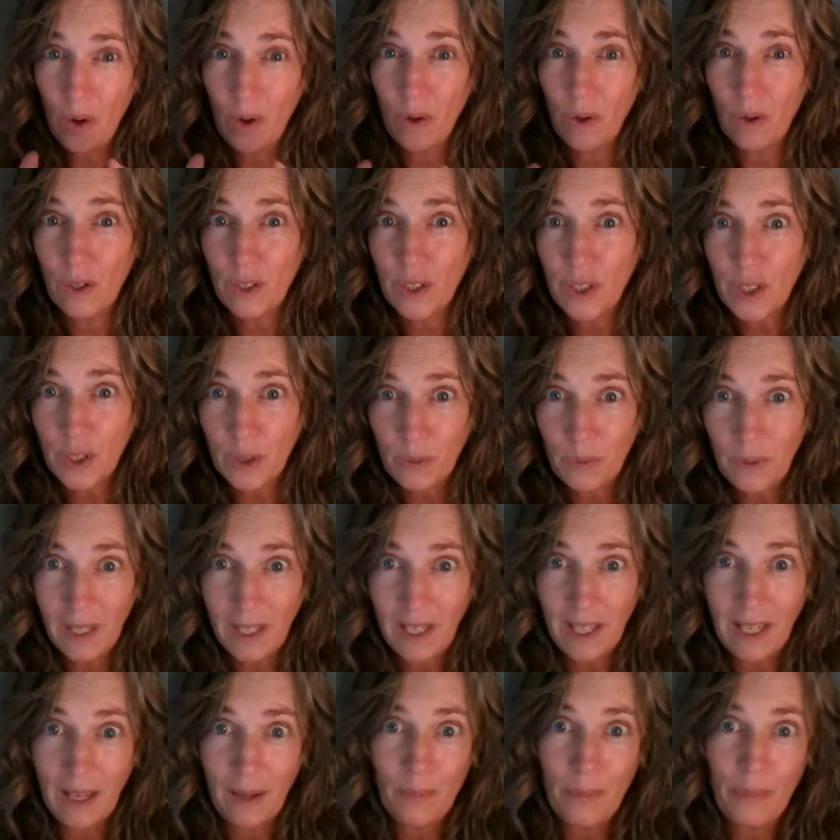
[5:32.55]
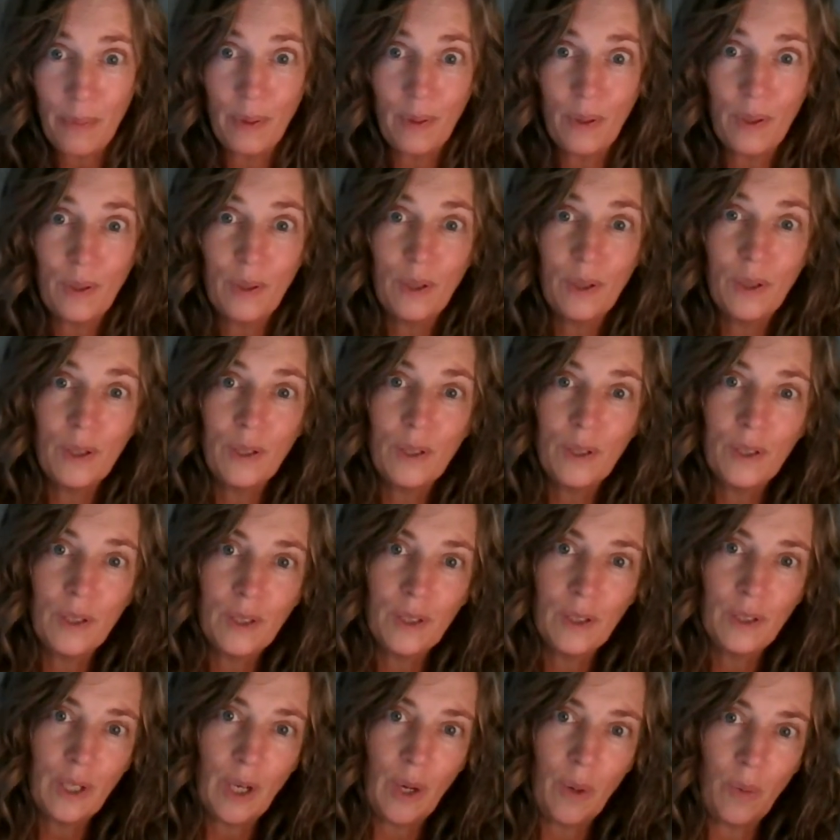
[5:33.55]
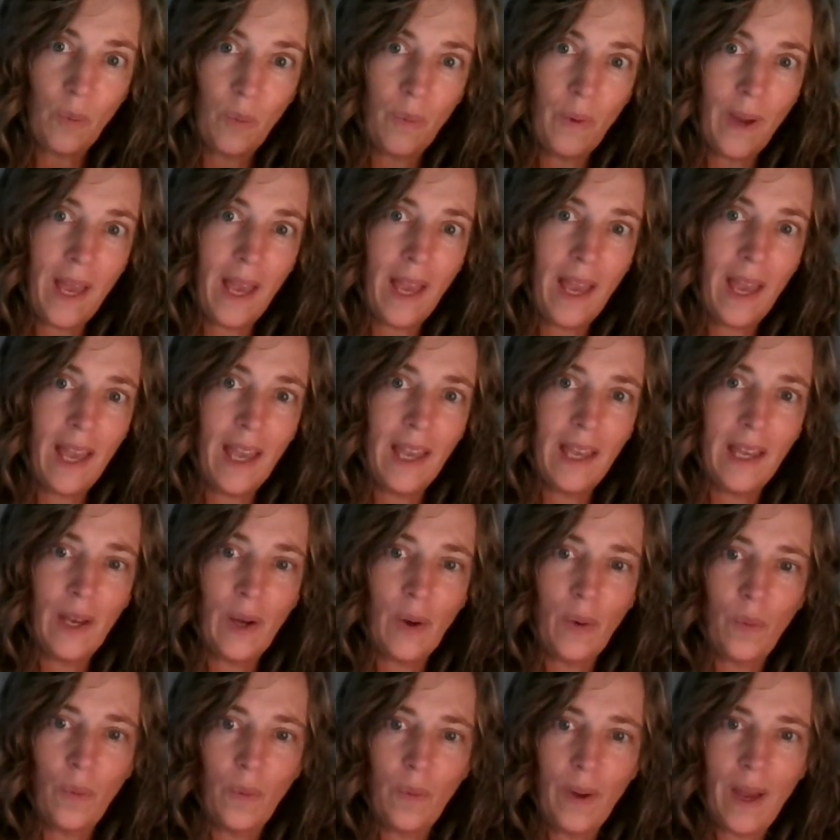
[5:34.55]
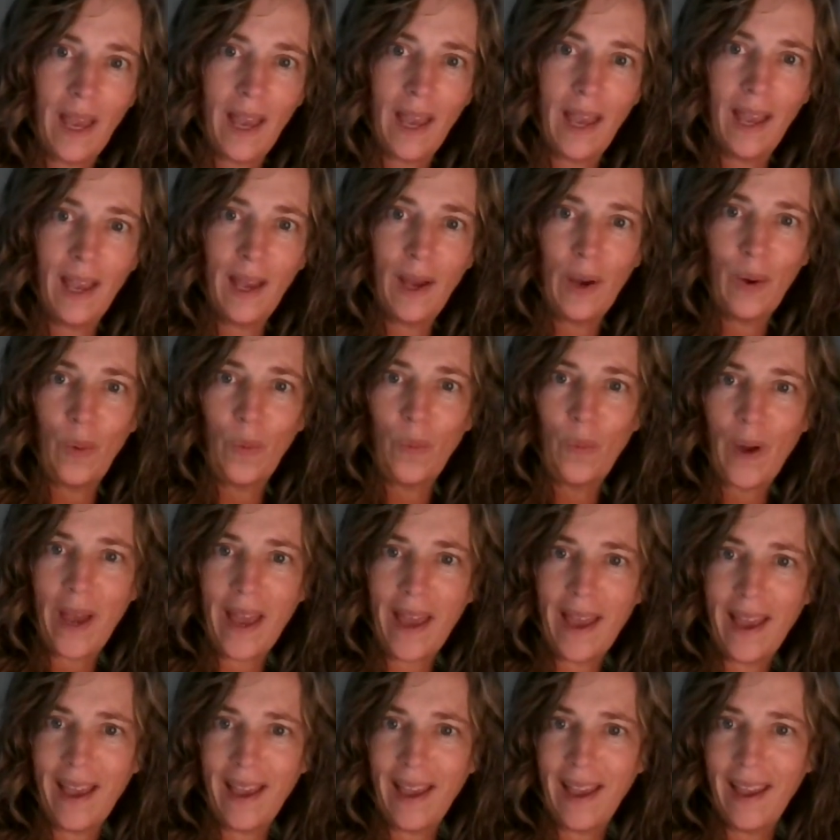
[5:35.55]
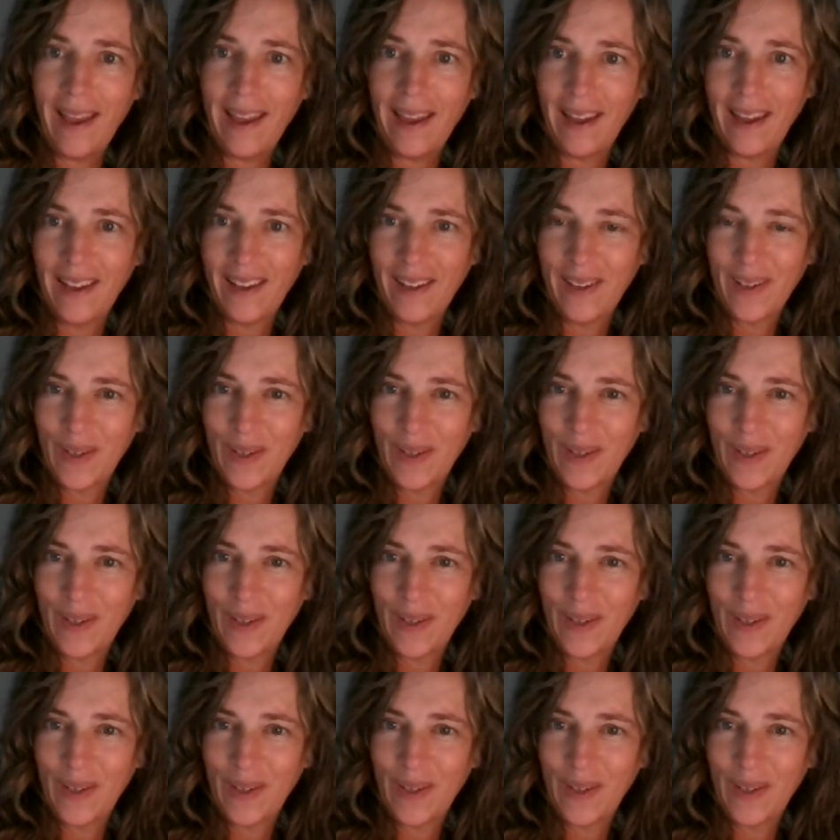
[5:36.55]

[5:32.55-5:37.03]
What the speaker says: or do we get pulled away, away, away